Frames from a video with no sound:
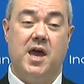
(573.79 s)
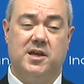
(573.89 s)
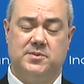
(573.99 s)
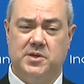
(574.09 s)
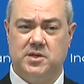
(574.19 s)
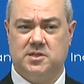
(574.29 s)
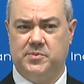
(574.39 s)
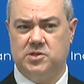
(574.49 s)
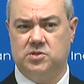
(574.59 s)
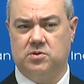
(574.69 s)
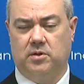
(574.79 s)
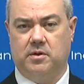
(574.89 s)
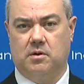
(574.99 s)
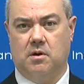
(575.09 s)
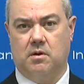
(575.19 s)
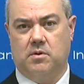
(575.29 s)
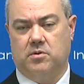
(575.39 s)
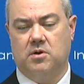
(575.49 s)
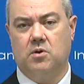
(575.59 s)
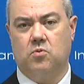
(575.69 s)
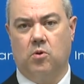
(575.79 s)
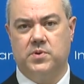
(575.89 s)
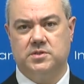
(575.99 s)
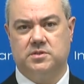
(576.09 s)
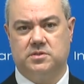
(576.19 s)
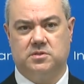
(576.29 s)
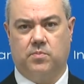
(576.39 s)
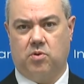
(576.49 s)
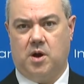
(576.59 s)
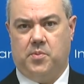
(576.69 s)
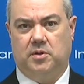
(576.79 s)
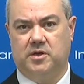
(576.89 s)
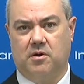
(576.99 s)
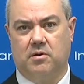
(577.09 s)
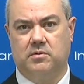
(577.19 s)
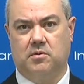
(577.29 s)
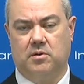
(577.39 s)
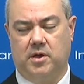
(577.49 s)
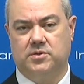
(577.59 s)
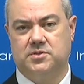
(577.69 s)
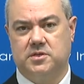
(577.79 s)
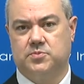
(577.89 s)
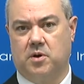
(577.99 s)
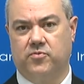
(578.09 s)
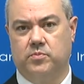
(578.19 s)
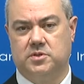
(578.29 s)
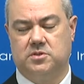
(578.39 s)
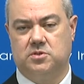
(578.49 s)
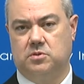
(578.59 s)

And as I mentioned earlier, our non-core businesses are primarily our LCD smartphone business.